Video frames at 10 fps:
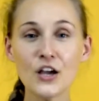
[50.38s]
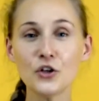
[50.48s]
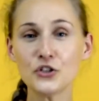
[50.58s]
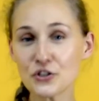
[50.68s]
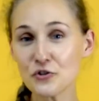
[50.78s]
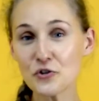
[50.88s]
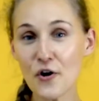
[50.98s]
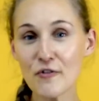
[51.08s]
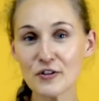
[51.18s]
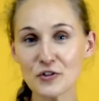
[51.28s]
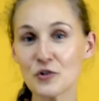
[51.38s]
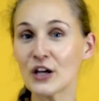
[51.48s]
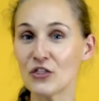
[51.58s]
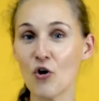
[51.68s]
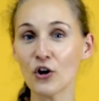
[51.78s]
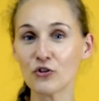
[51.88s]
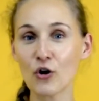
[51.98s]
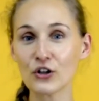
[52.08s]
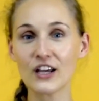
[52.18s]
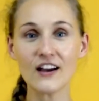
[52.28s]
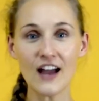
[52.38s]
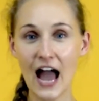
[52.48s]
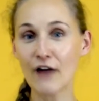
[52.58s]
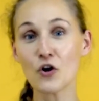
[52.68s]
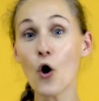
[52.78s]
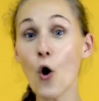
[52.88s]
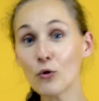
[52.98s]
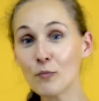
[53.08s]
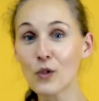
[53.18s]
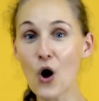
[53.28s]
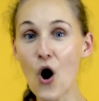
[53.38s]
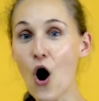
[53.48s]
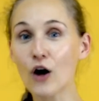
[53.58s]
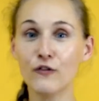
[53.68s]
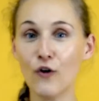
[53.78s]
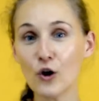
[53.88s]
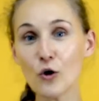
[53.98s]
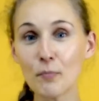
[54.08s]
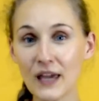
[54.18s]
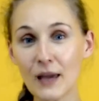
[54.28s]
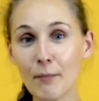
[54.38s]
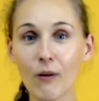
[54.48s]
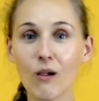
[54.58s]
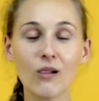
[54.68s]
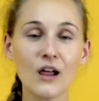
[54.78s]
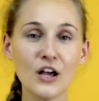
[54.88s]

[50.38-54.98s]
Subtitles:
Did you know that you can not only have your own blog, follow people,